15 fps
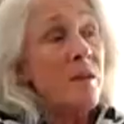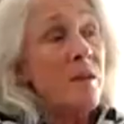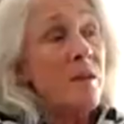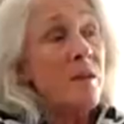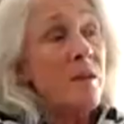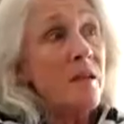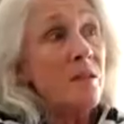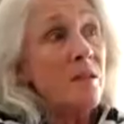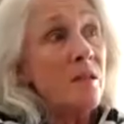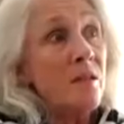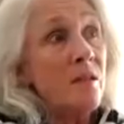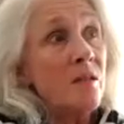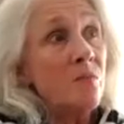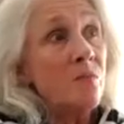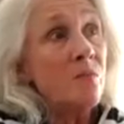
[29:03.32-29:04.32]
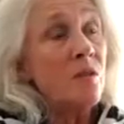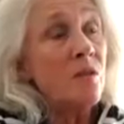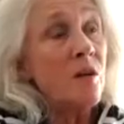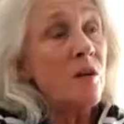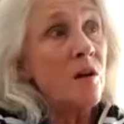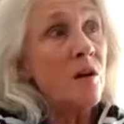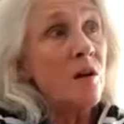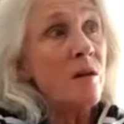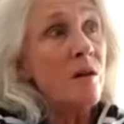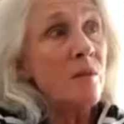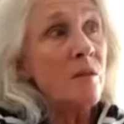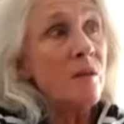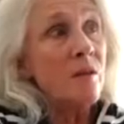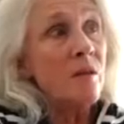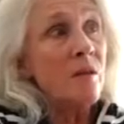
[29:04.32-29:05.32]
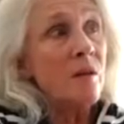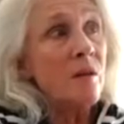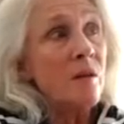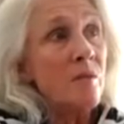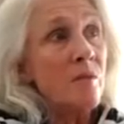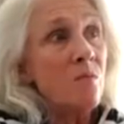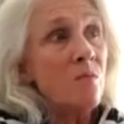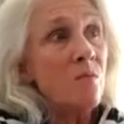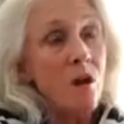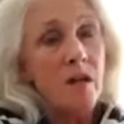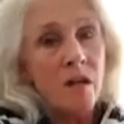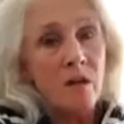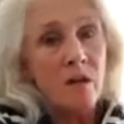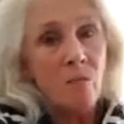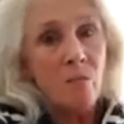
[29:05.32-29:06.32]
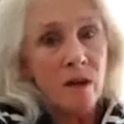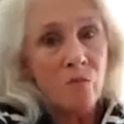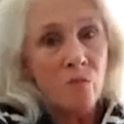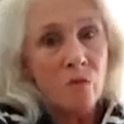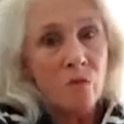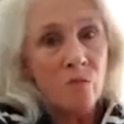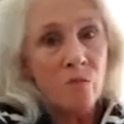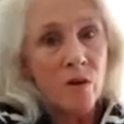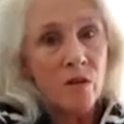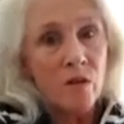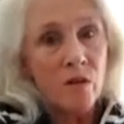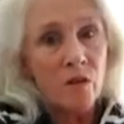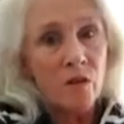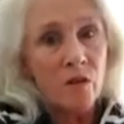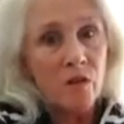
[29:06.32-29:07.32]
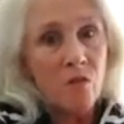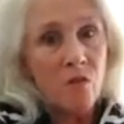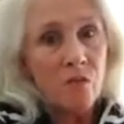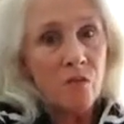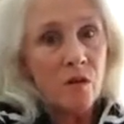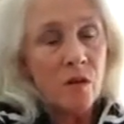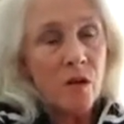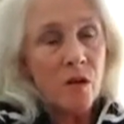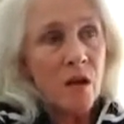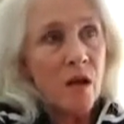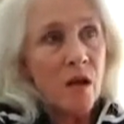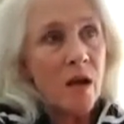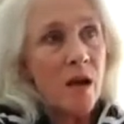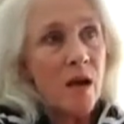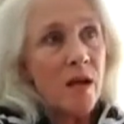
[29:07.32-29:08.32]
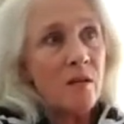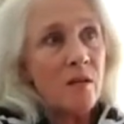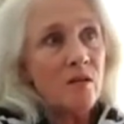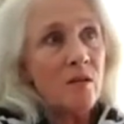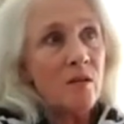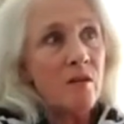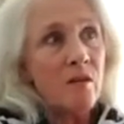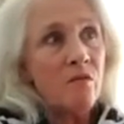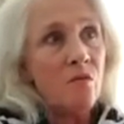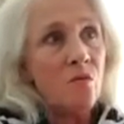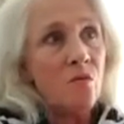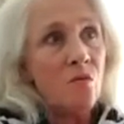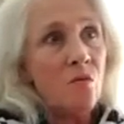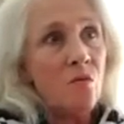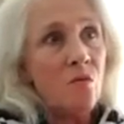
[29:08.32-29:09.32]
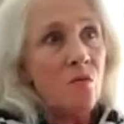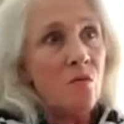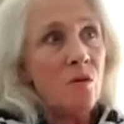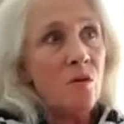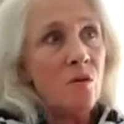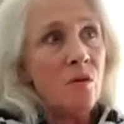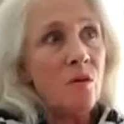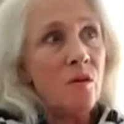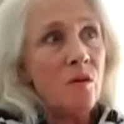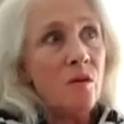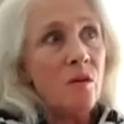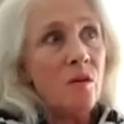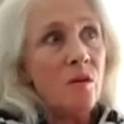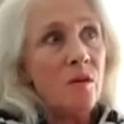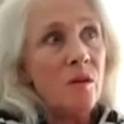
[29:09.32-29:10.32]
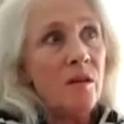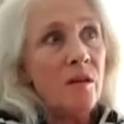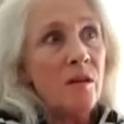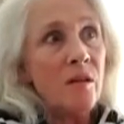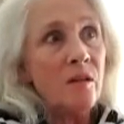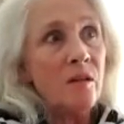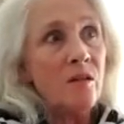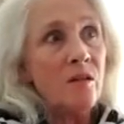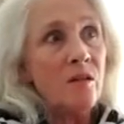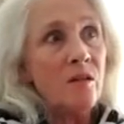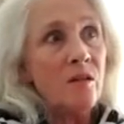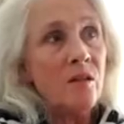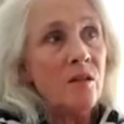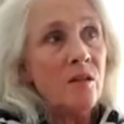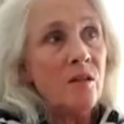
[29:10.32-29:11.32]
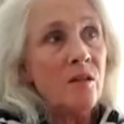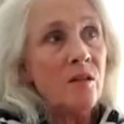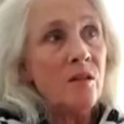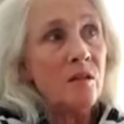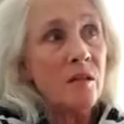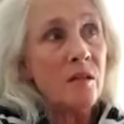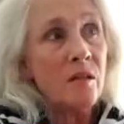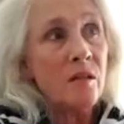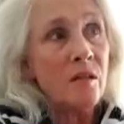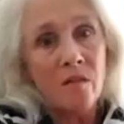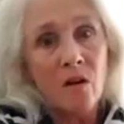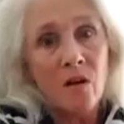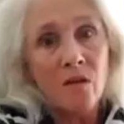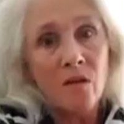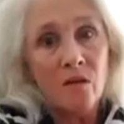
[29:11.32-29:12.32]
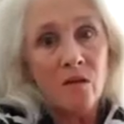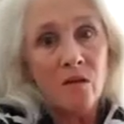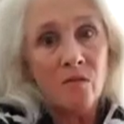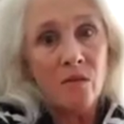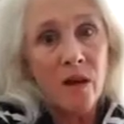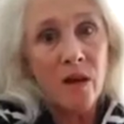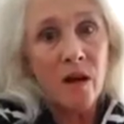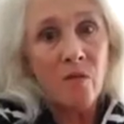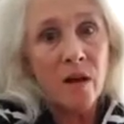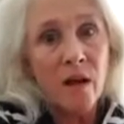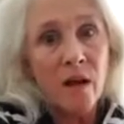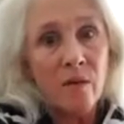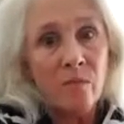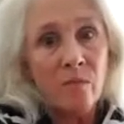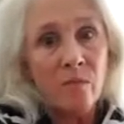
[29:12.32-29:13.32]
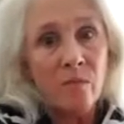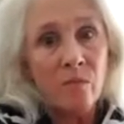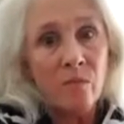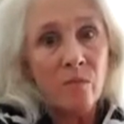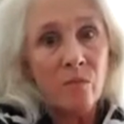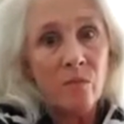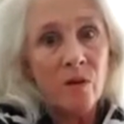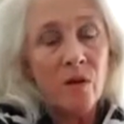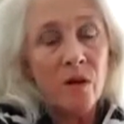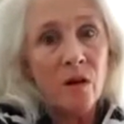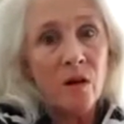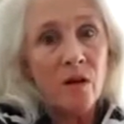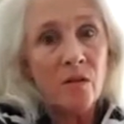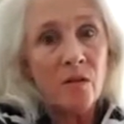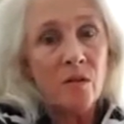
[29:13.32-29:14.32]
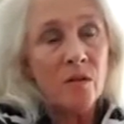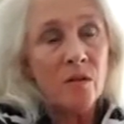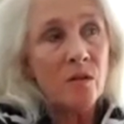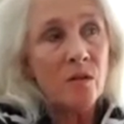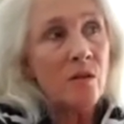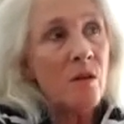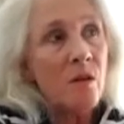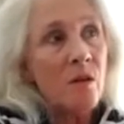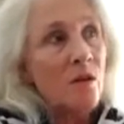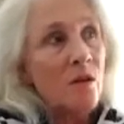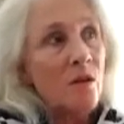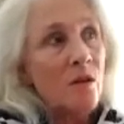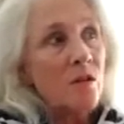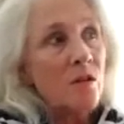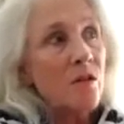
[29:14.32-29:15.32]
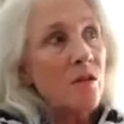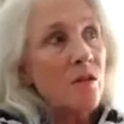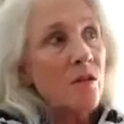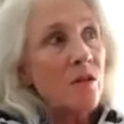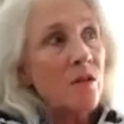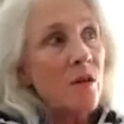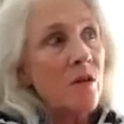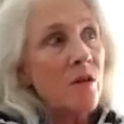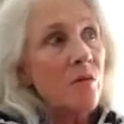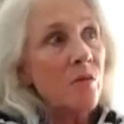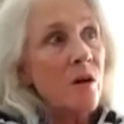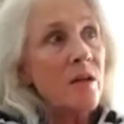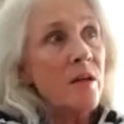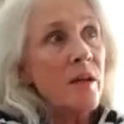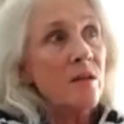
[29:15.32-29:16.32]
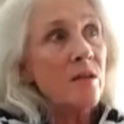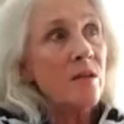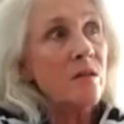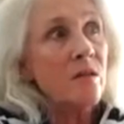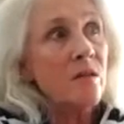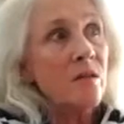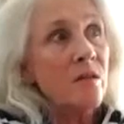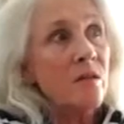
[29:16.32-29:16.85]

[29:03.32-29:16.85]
think it's what I'm working with myself, and therefore it's kind of the guidance for how I am with my clients. So I can get